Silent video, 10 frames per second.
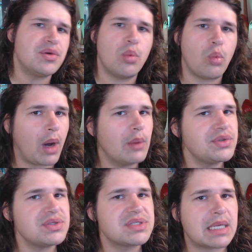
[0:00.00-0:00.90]
why would
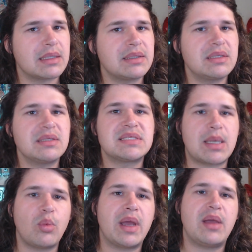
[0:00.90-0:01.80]
you sell it
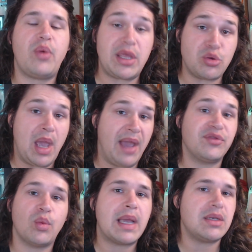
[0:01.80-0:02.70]
somewhere where you have
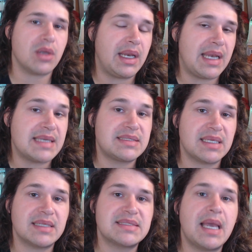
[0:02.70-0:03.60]
to wait 90 days to
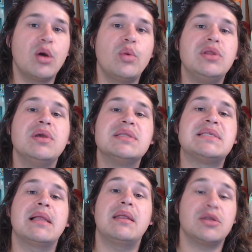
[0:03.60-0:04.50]
get a sale when you could
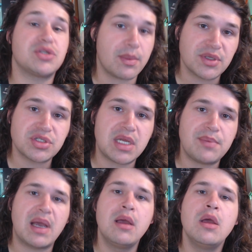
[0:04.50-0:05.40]
sell it so much
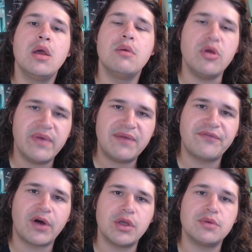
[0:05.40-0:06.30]
cheaper, move it in
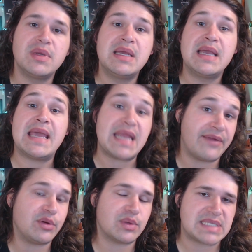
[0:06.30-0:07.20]
volume, and
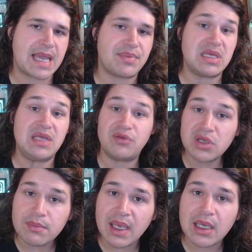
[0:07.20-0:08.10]
everyone's happy. If you
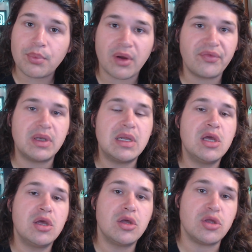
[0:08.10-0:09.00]
can make a profit,
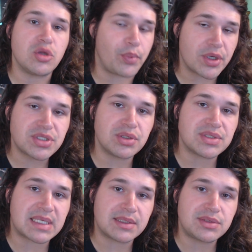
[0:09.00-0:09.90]
your person you're
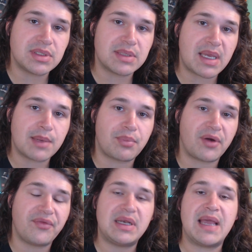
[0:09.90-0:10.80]
selling to can make a
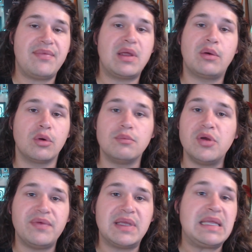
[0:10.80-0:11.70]
profit and they're all
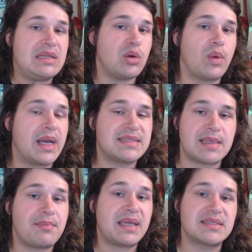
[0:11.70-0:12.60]
moving it in the ways
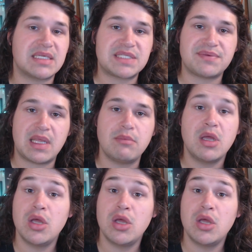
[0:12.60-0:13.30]
that make sense for them,